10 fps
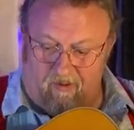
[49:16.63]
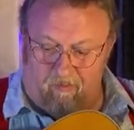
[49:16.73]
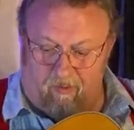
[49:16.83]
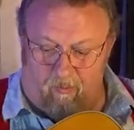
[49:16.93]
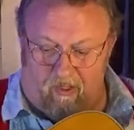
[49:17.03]

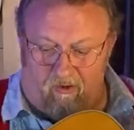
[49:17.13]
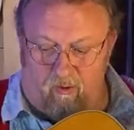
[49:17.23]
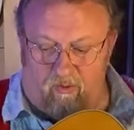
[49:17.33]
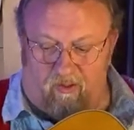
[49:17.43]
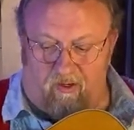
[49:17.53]
But when I
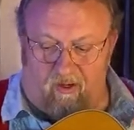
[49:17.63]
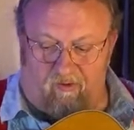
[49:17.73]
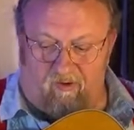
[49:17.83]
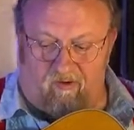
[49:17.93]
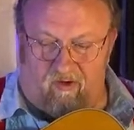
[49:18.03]
do the
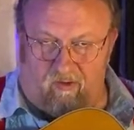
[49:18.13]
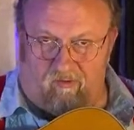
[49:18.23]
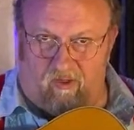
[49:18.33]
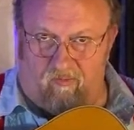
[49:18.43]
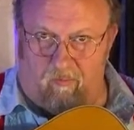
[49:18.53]
cuts, it
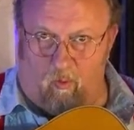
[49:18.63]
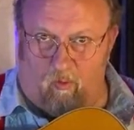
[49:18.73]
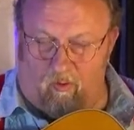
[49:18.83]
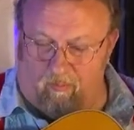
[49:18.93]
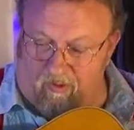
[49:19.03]
tilts even
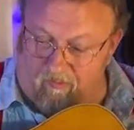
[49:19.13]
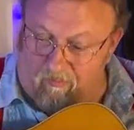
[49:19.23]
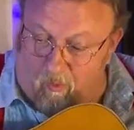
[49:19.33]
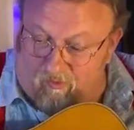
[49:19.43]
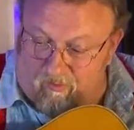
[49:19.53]
more, because,
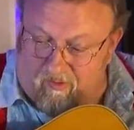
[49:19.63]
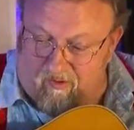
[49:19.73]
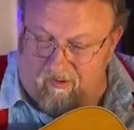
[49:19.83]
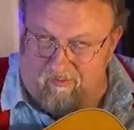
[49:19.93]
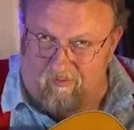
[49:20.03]
mostly
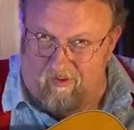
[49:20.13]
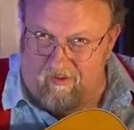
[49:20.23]
because...